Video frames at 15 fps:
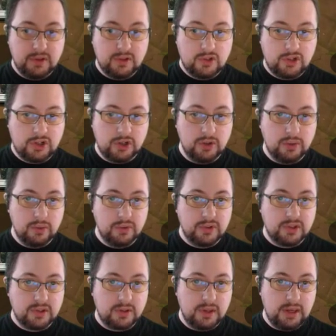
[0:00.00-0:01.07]

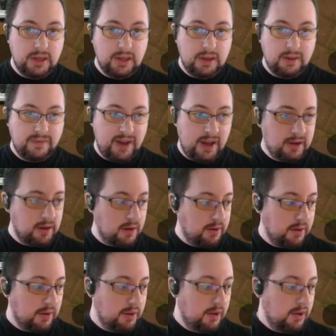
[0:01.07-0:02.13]
choose the Vanguard,
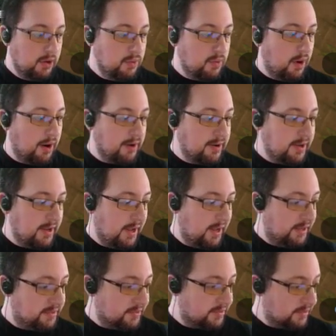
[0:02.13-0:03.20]
who already
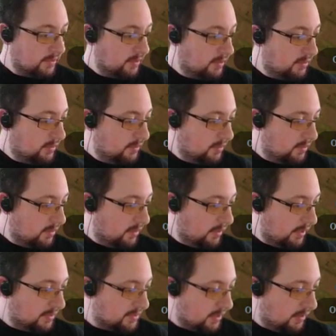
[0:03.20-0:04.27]
has a
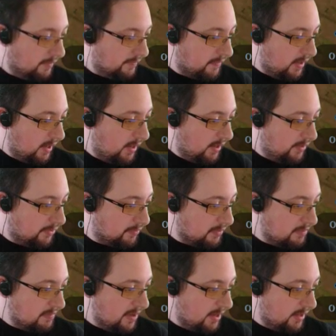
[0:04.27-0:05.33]
lot of stuff.
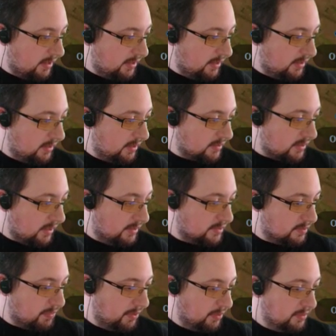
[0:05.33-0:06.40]
3 mana Edict, I
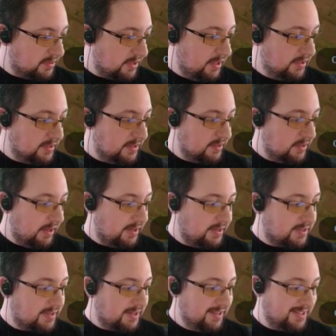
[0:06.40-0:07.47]
suppose, isn't
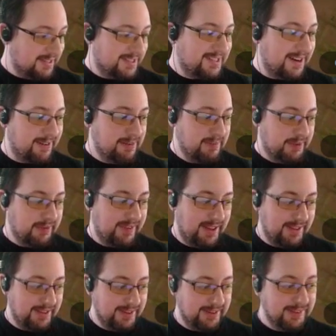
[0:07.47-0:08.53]
terrible
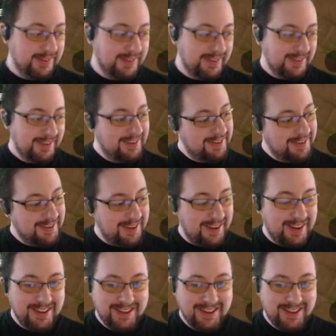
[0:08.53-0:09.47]
value. Yeah.